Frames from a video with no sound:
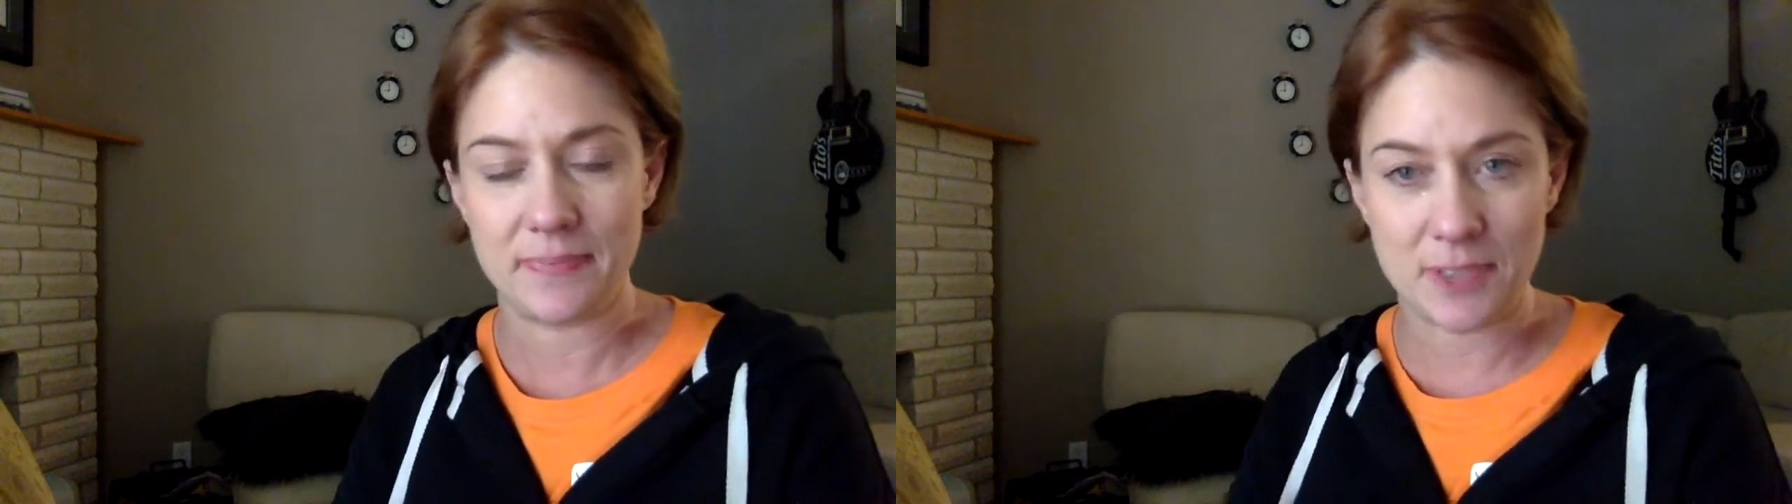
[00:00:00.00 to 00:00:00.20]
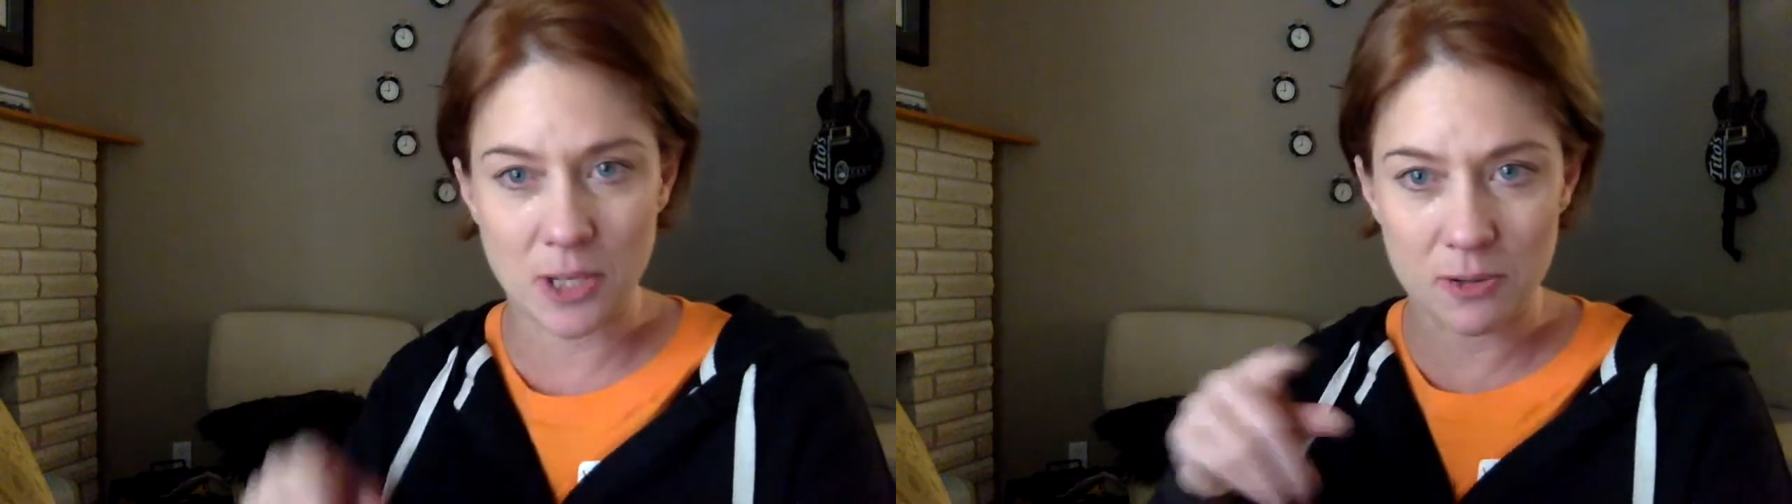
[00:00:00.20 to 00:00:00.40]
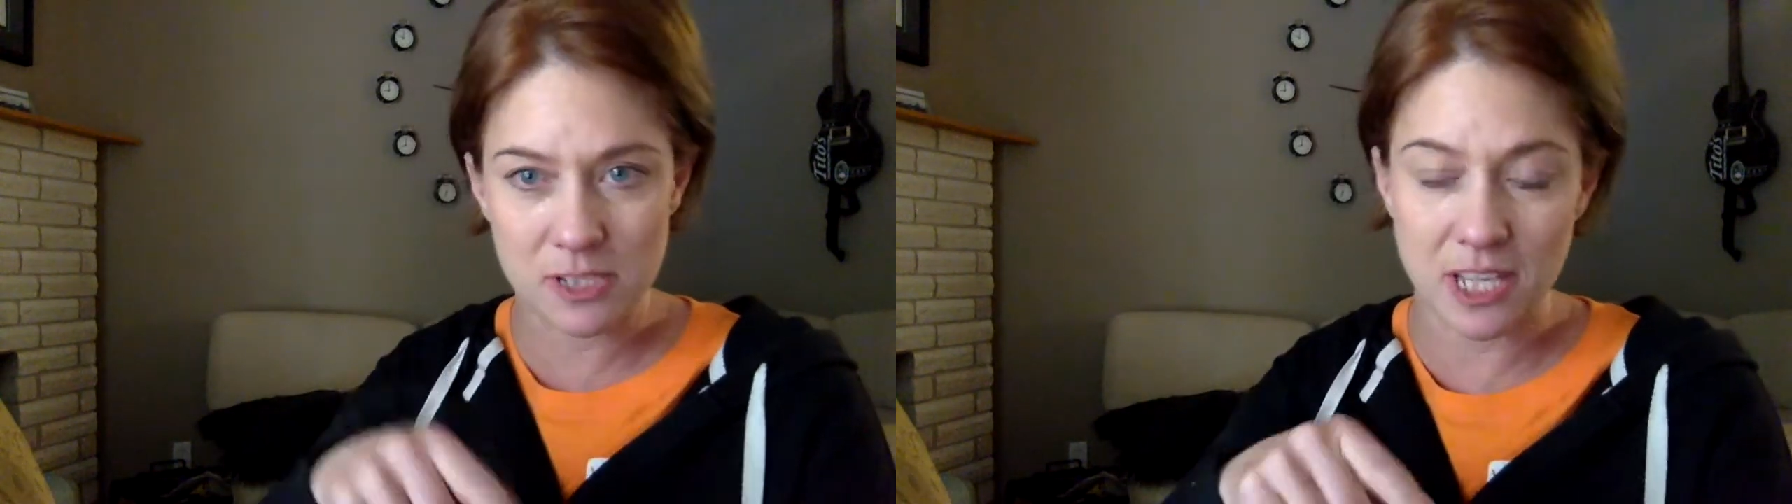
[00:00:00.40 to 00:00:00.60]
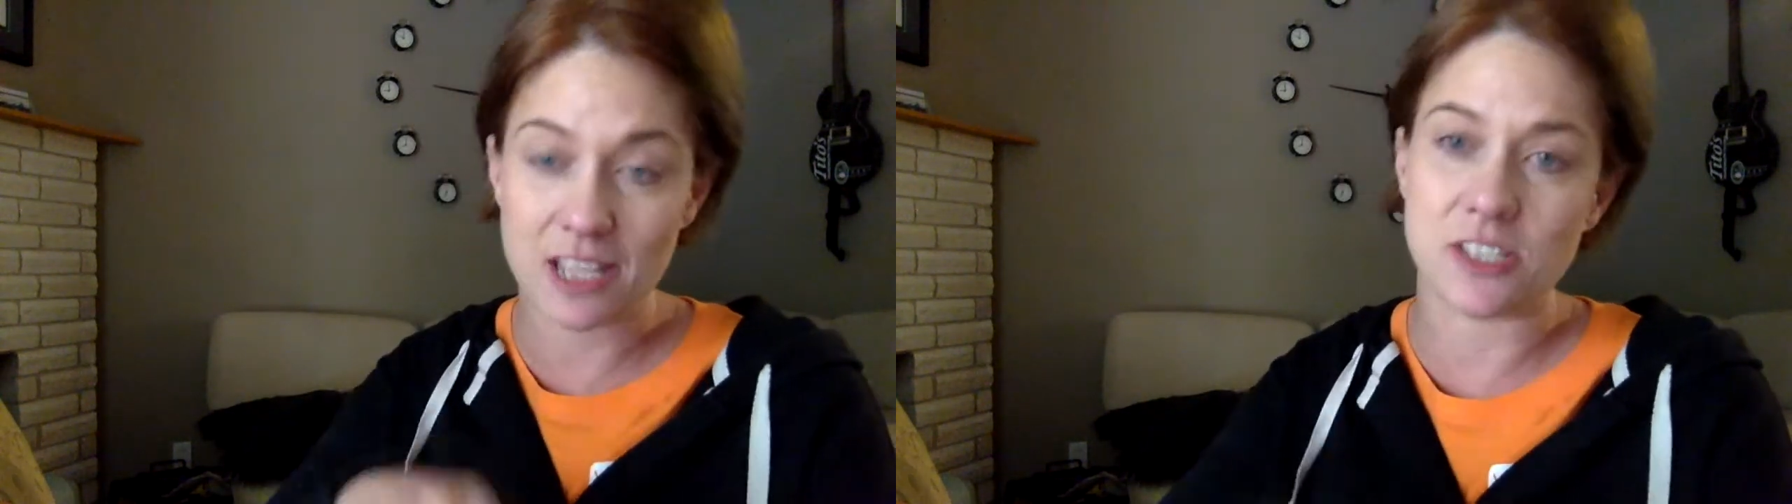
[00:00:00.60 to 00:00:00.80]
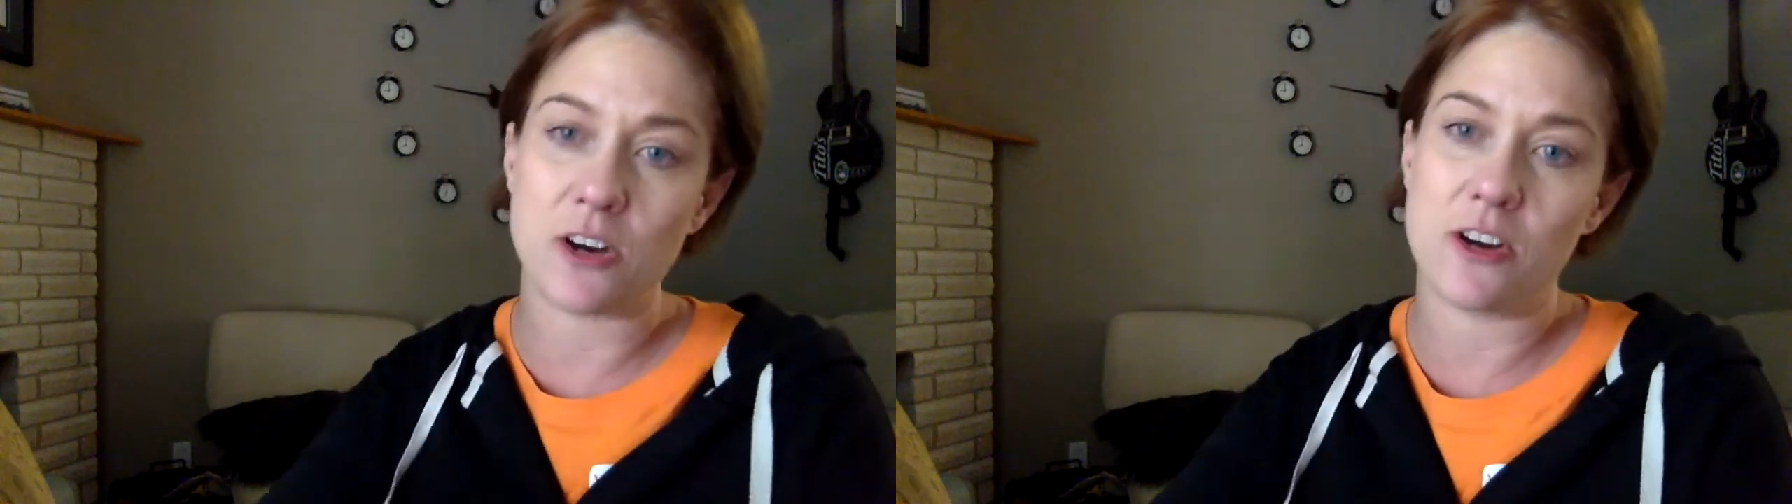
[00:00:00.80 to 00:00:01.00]
Those
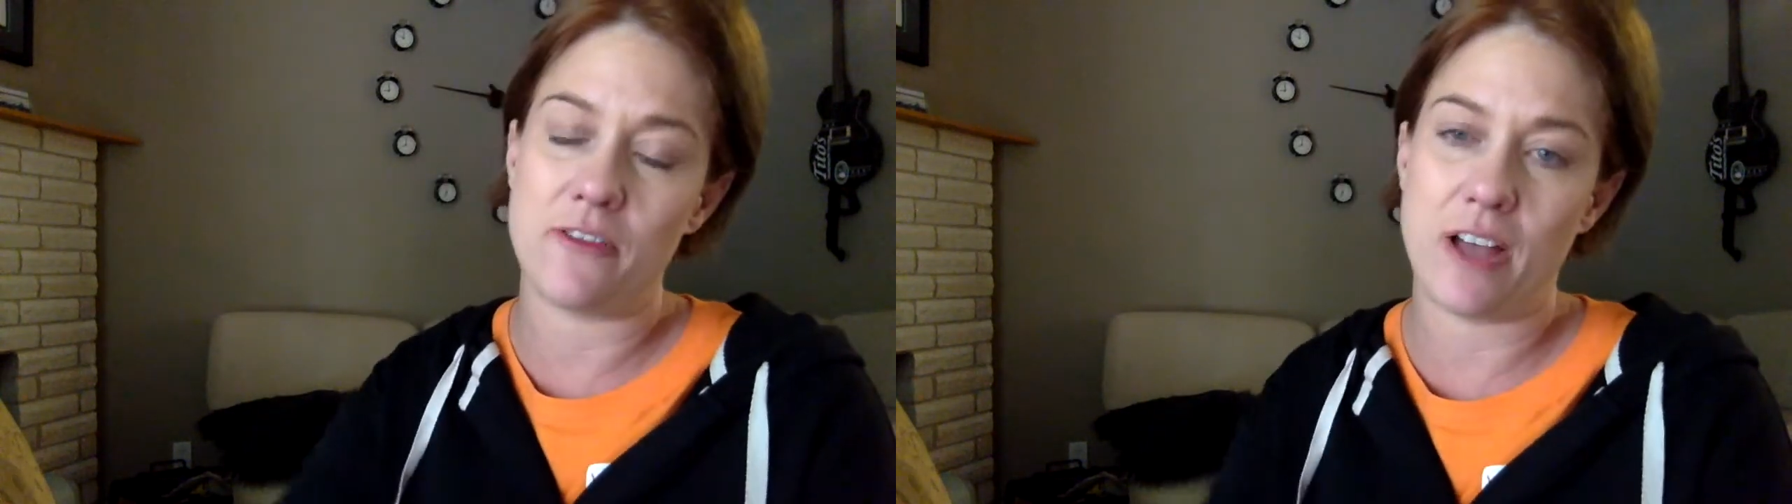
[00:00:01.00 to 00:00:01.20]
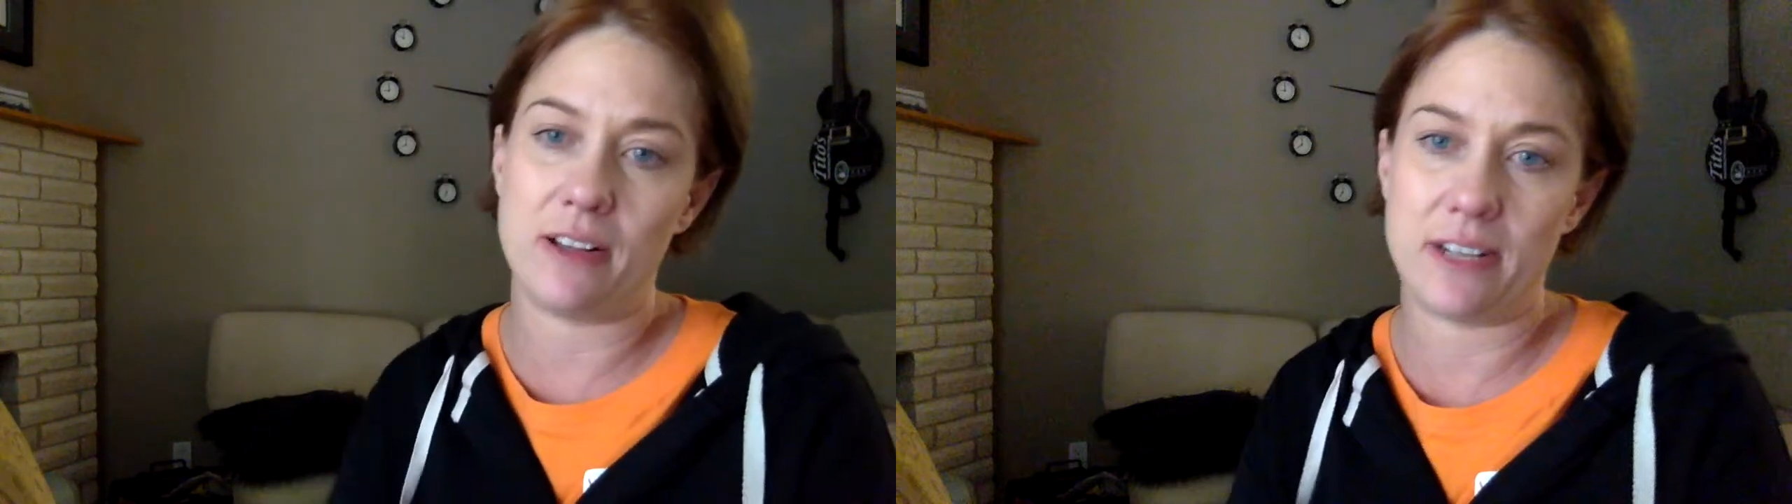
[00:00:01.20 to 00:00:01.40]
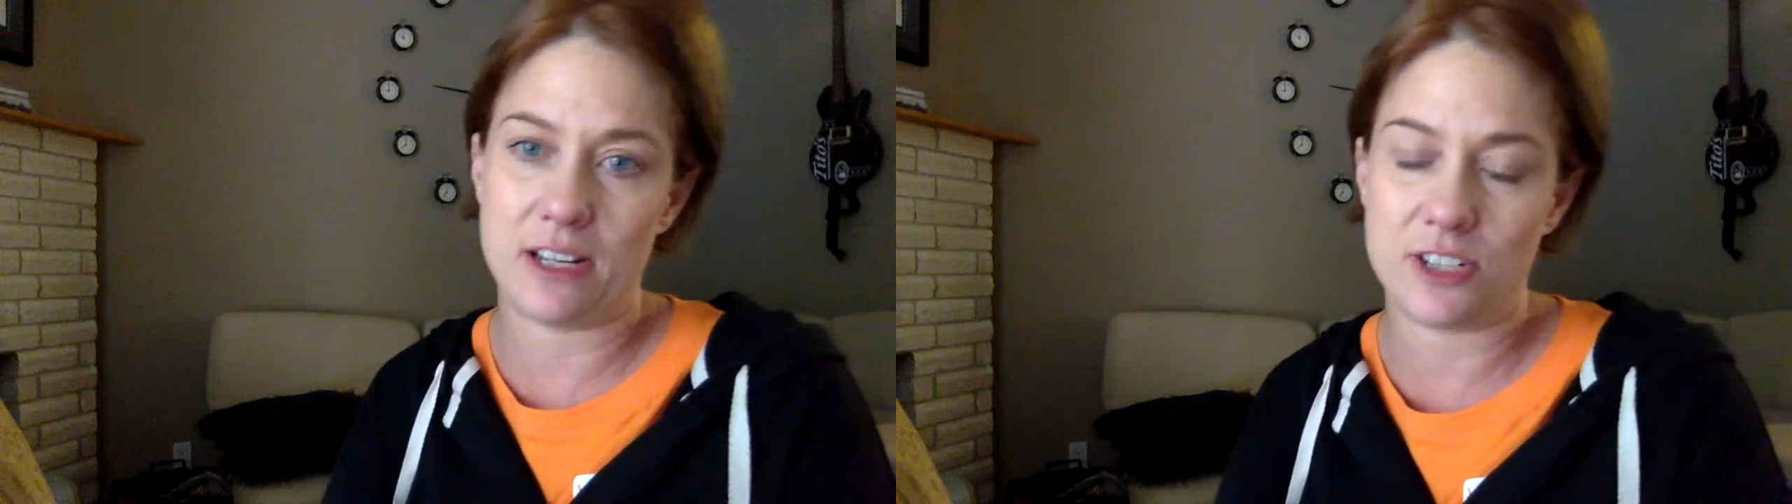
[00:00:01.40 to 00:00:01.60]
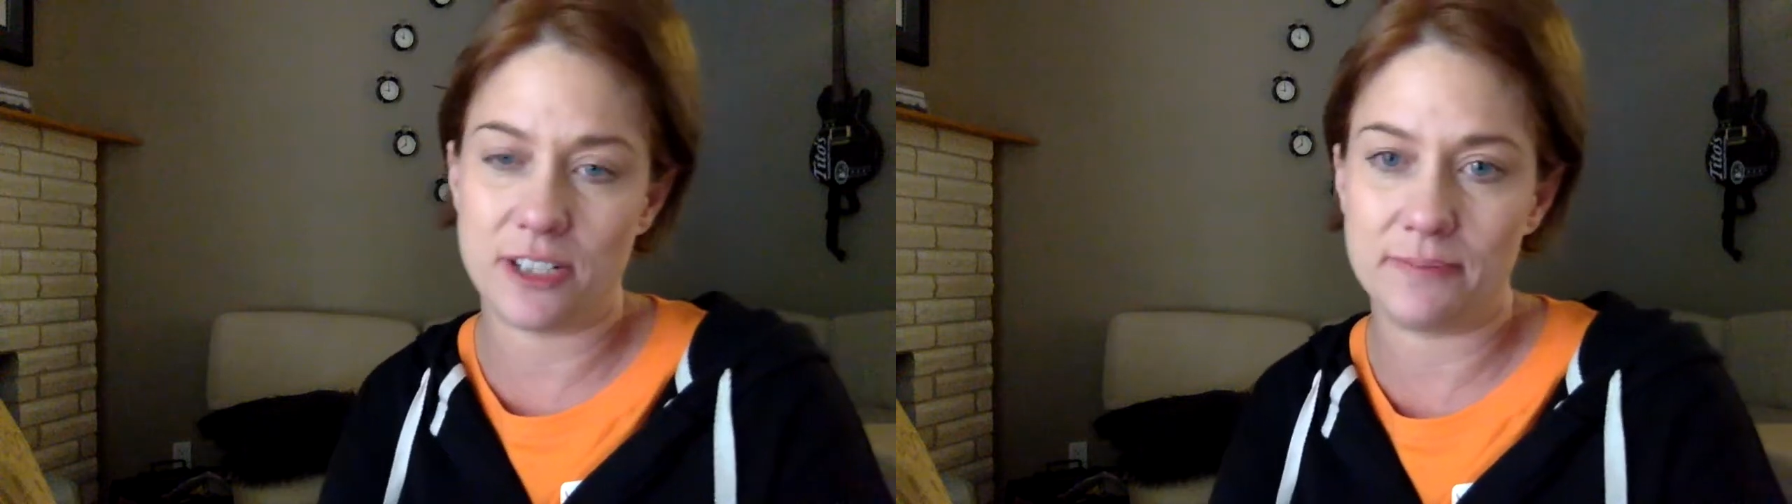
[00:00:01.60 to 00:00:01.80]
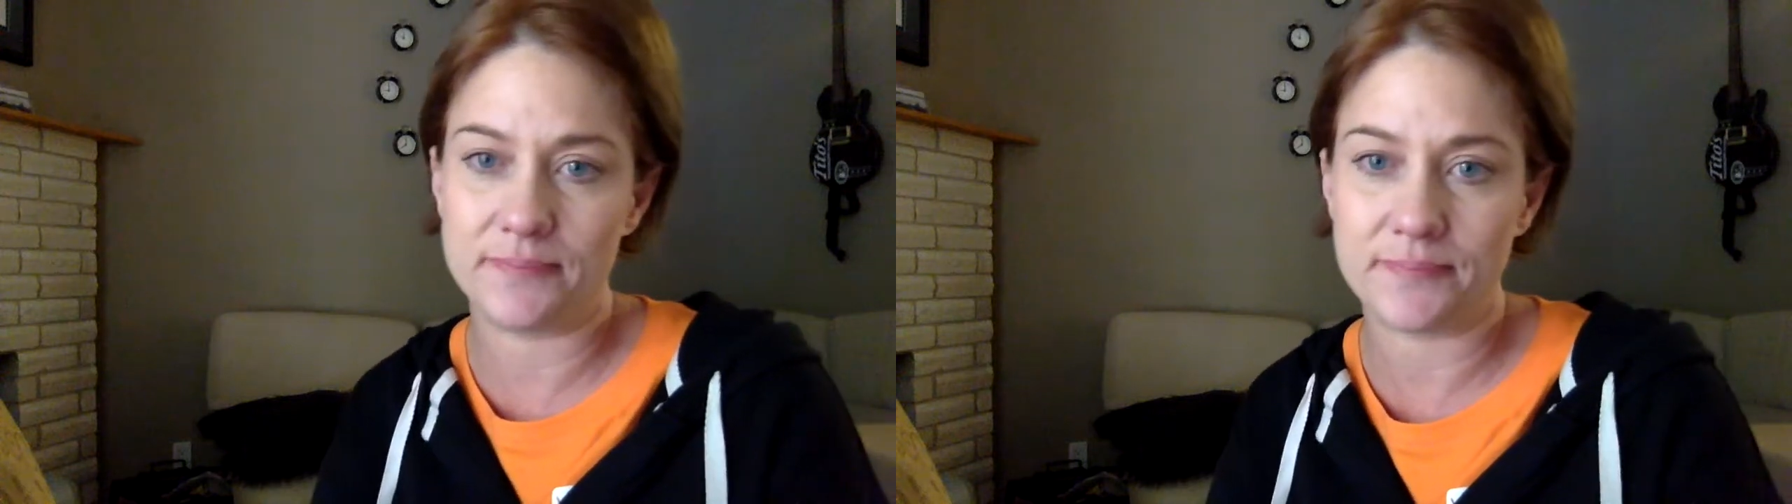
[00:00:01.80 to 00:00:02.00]
kids are your validation.